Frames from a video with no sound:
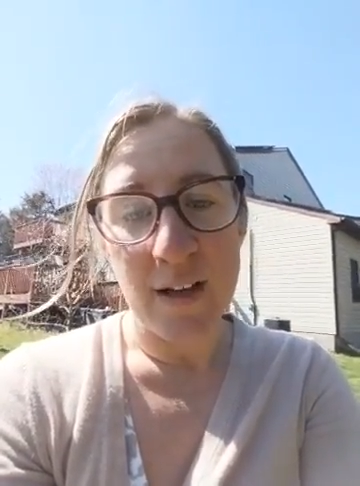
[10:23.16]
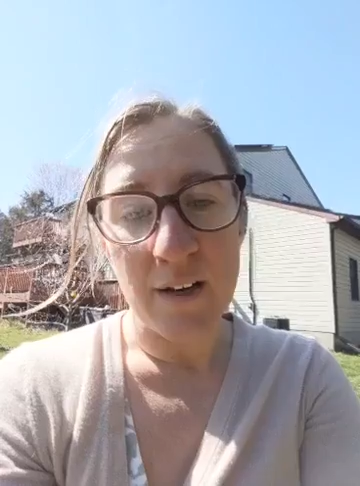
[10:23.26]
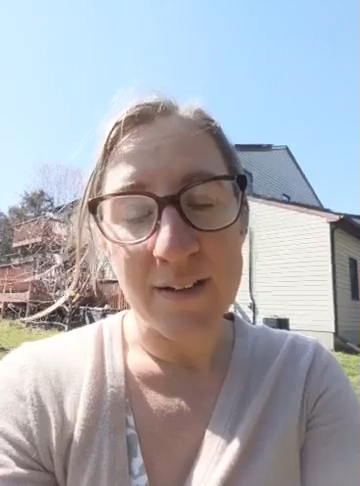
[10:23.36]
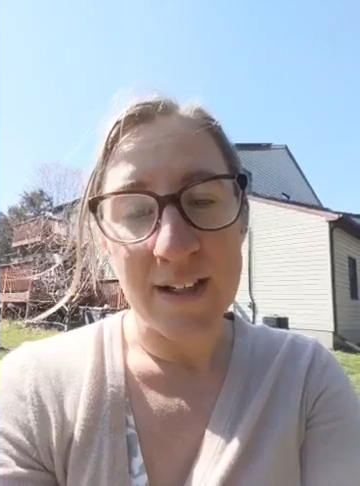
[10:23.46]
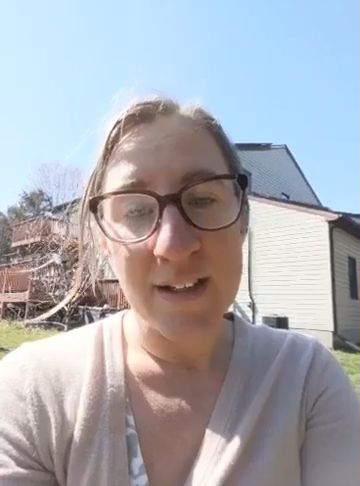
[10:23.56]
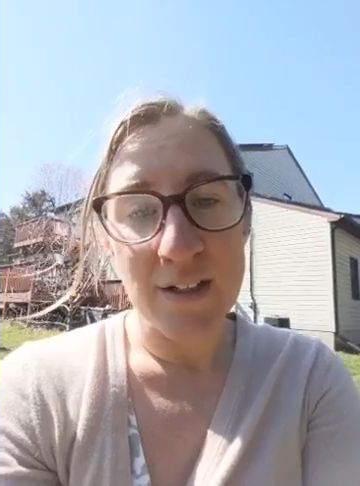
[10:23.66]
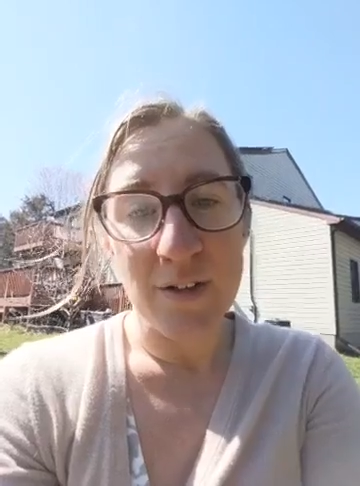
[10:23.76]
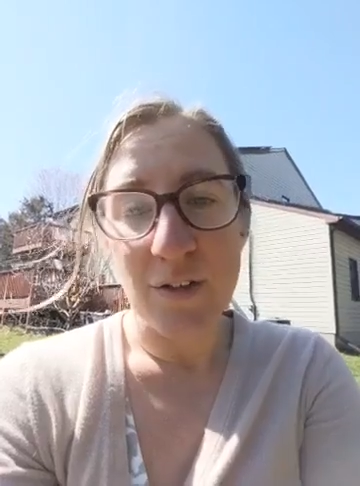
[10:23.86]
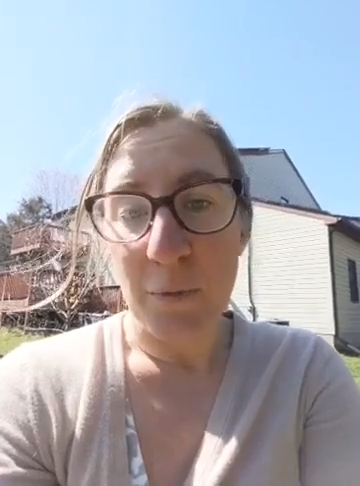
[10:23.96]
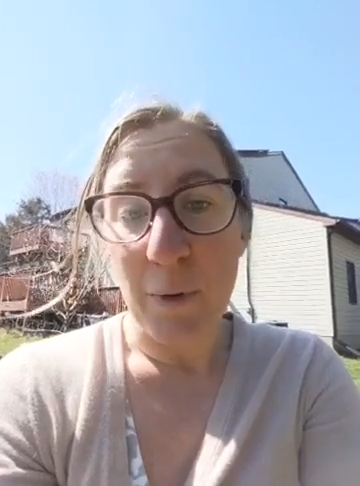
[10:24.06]
to
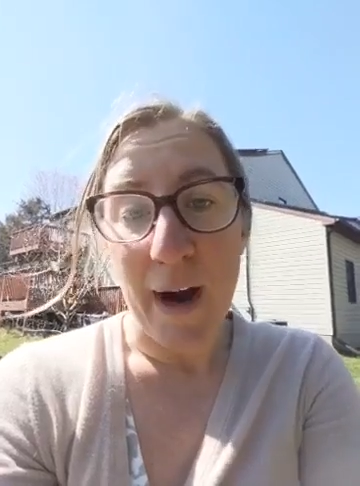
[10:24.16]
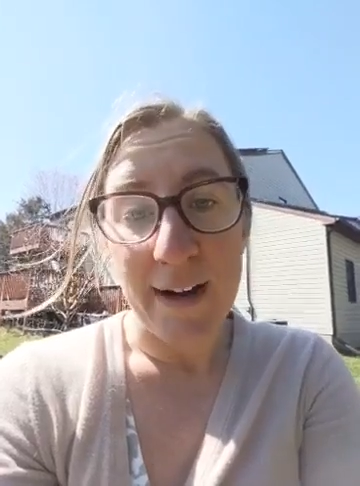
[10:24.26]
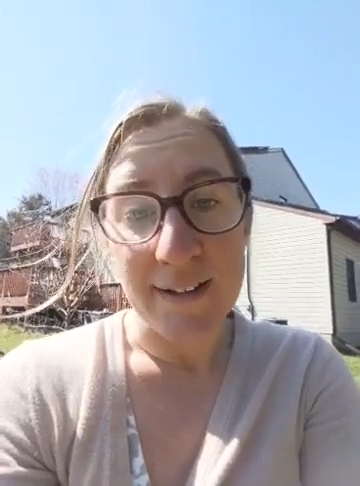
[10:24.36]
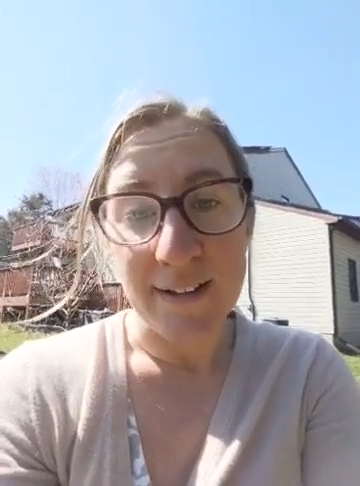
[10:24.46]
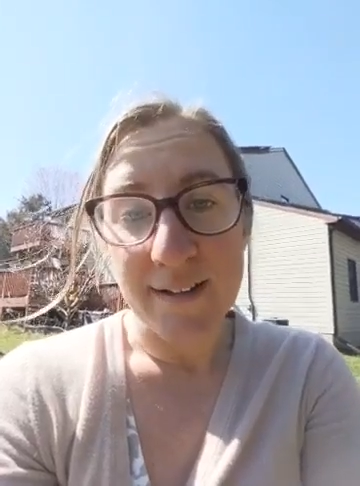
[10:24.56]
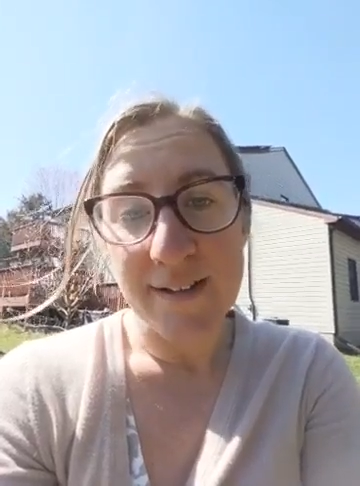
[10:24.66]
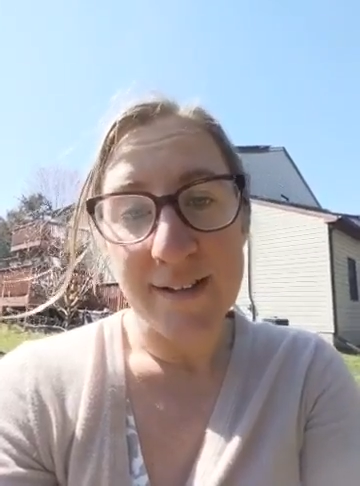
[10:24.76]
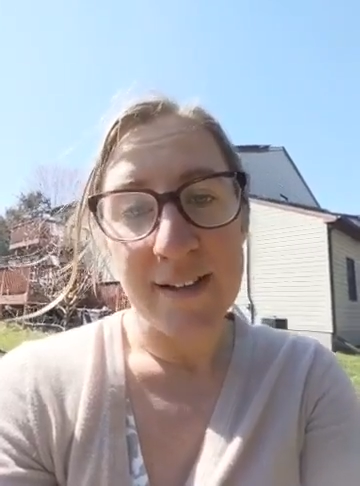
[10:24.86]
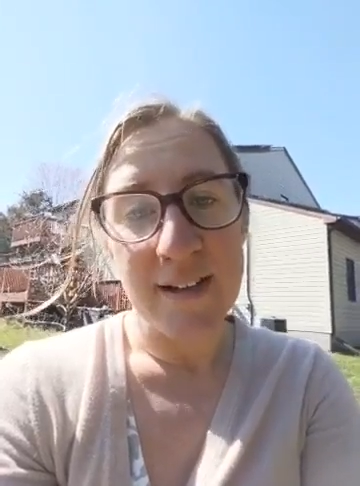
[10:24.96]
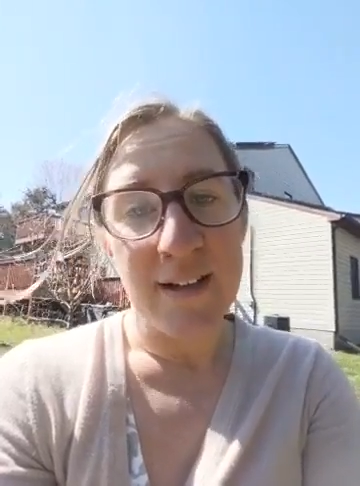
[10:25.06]
continue your
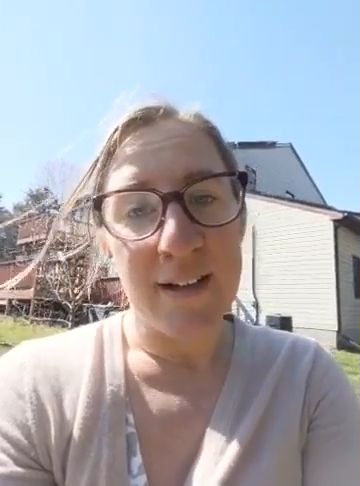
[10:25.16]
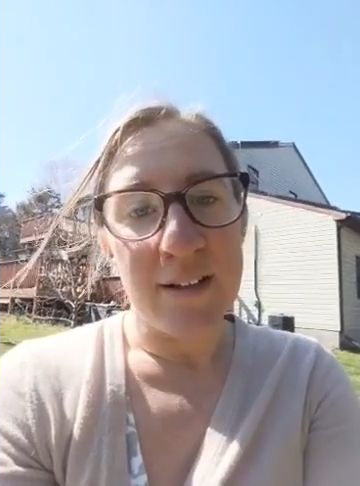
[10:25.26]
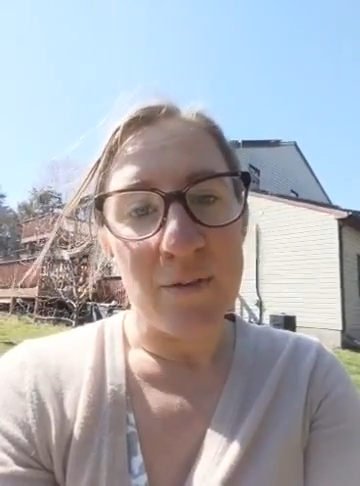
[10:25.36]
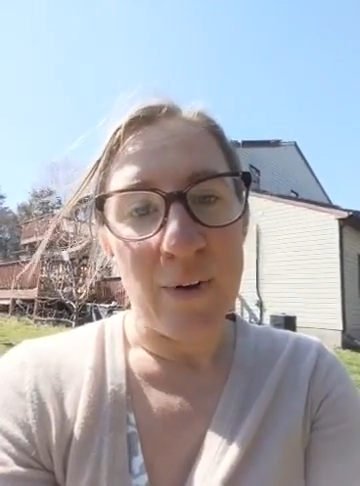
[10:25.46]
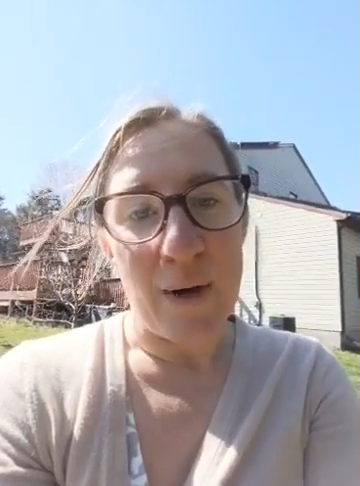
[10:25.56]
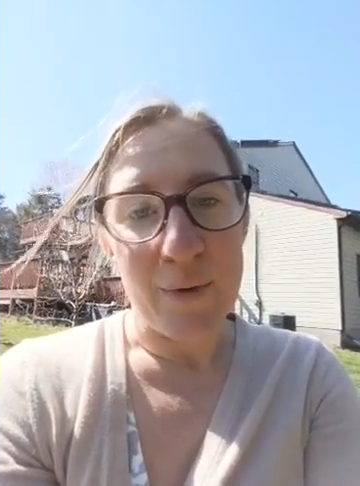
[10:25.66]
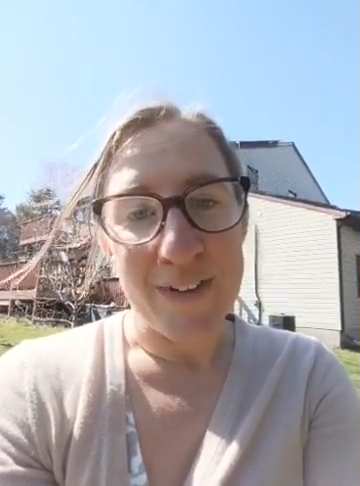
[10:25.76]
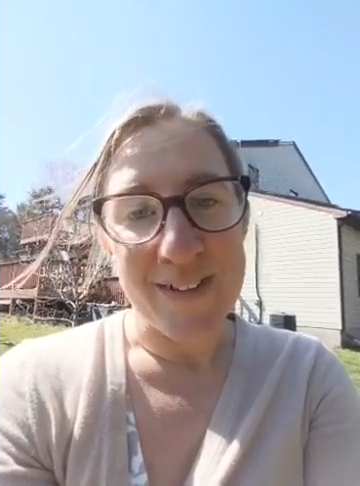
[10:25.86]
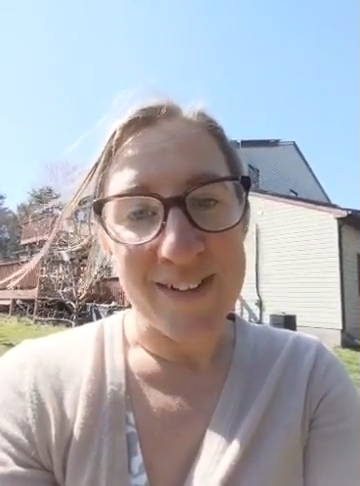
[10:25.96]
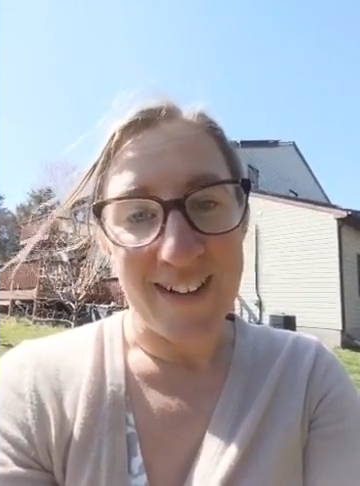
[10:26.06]
practice while we're
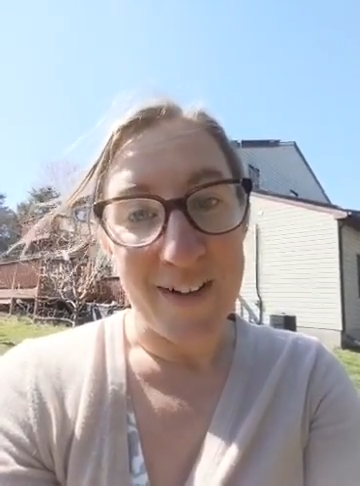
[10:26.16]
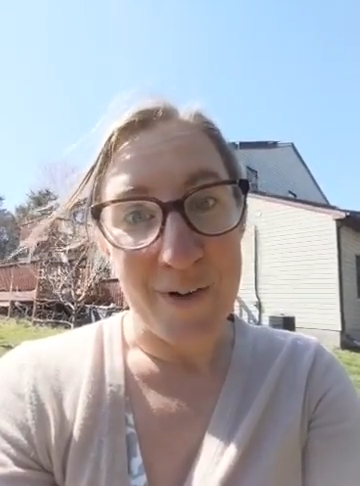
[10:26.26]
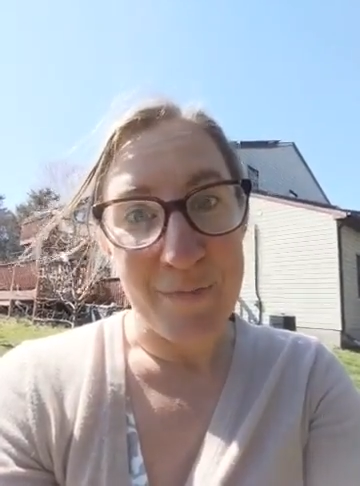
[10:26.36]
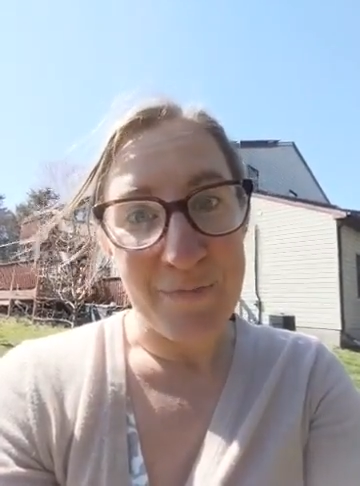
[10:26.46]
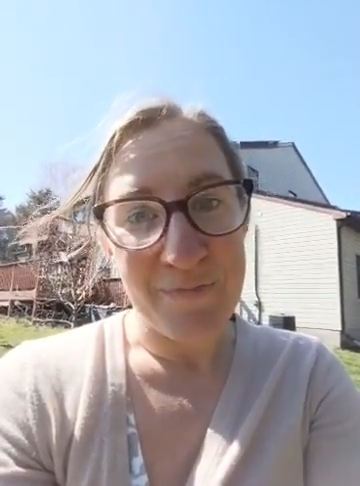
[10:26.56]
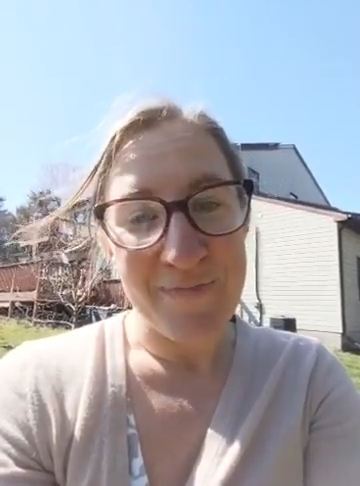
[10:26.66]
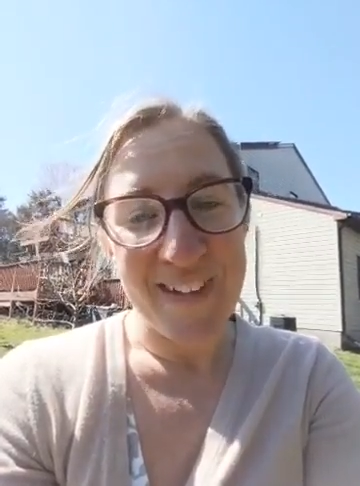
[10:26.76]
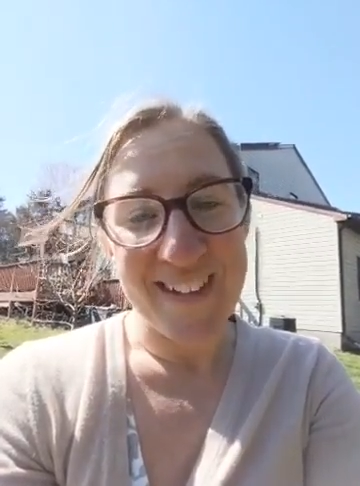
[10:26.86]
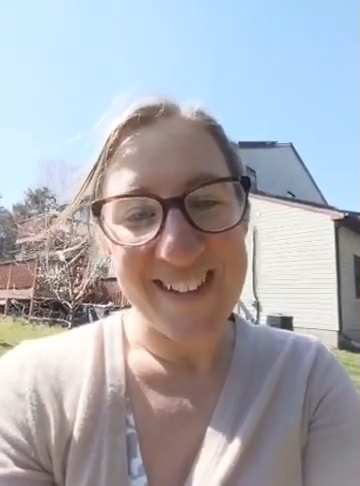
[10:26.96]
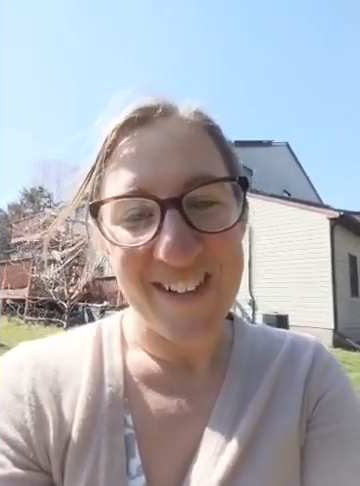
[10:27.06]
stuck at home.
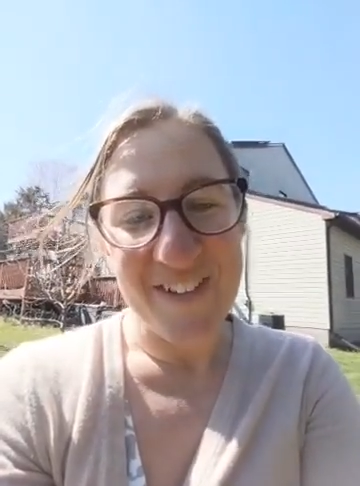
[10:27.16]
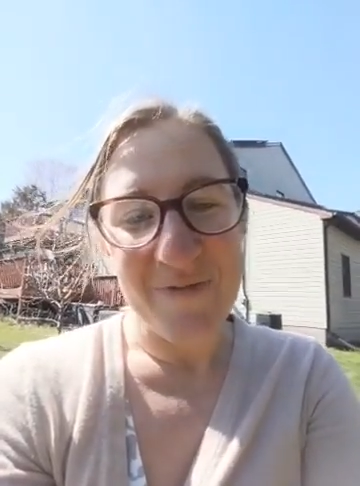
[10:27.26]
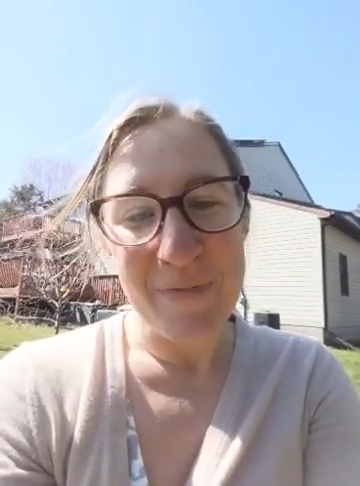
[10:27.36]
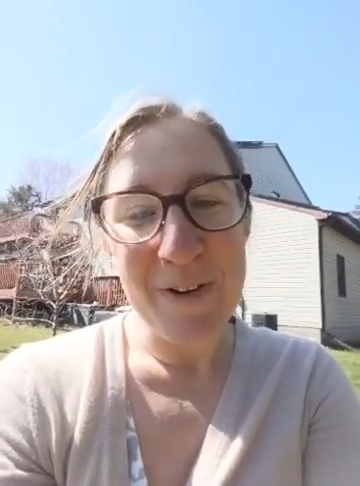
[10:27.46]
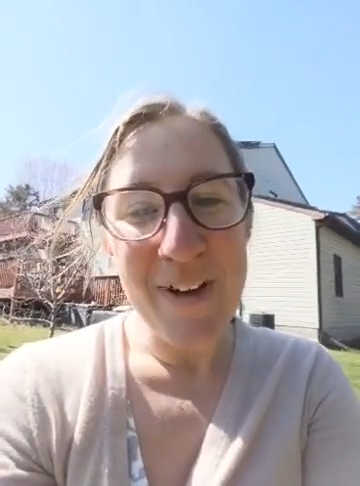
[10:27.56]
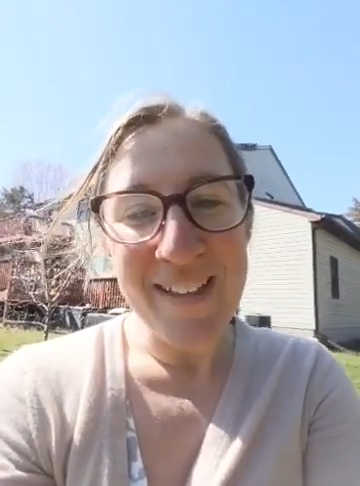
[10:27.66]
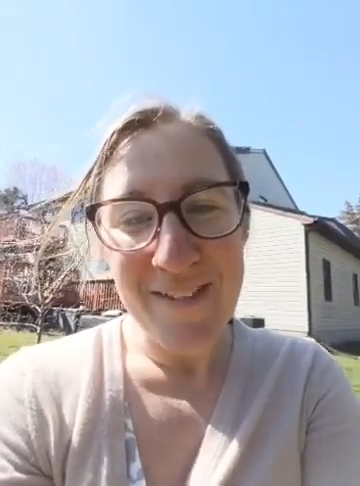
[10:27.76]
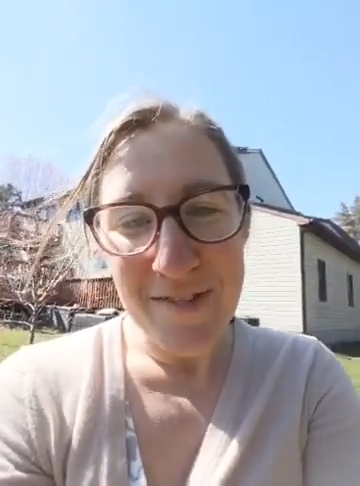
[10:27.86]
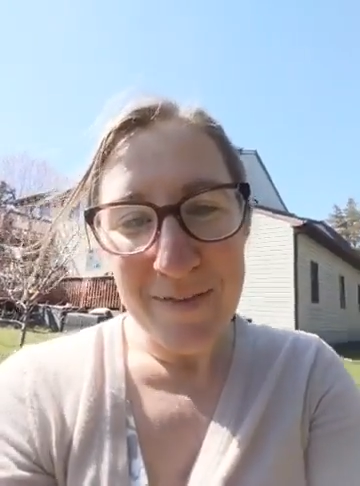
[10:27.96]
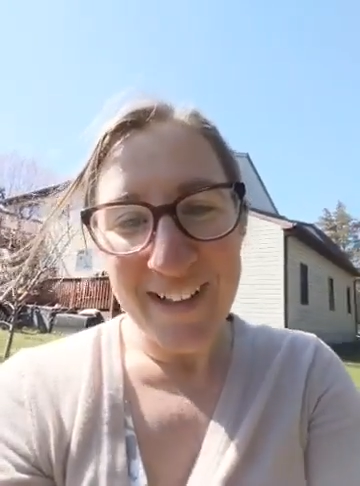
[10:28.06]
So be well,
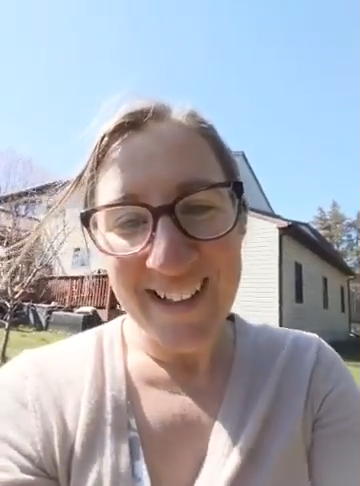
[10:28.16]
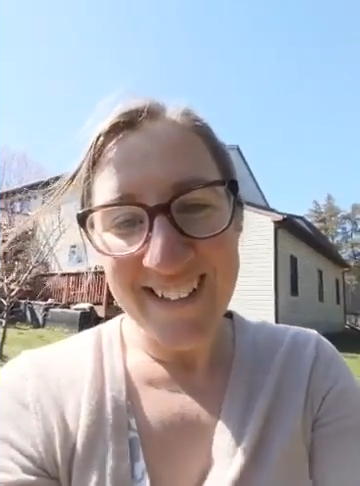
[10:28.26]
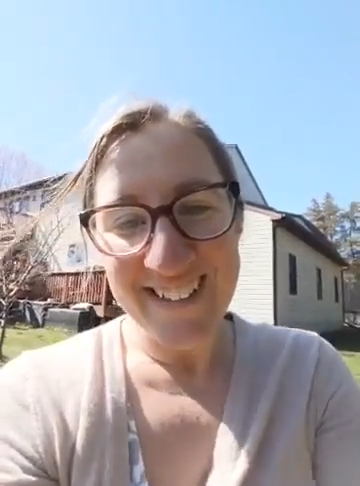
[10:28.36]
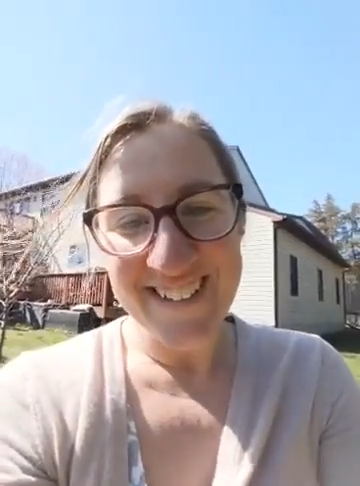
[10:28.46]
everybody.